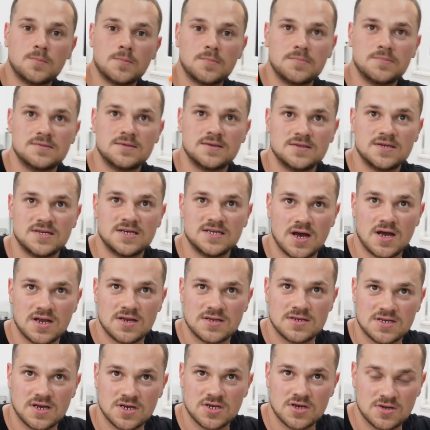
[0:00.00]
38
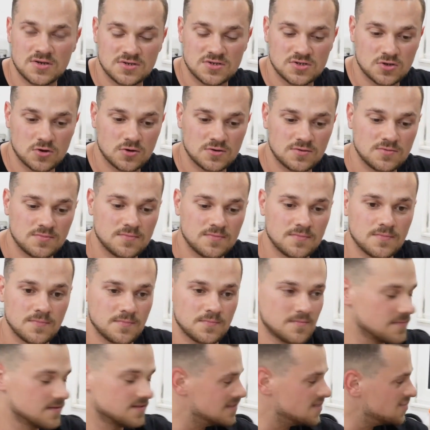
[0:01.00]
seconds.
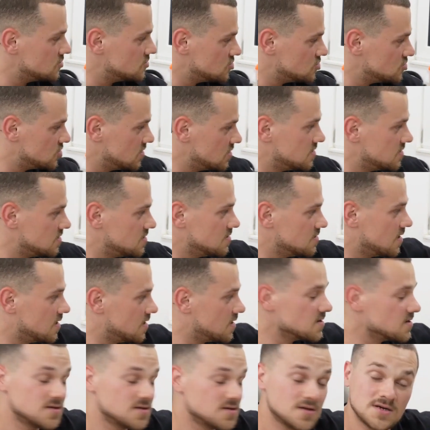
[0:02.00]
Yes, what does it say
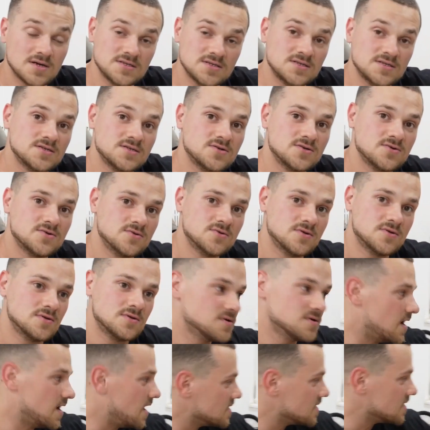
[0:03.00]
here? 38
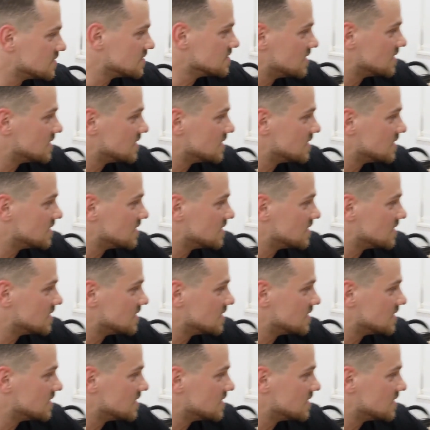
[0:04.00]
seconds,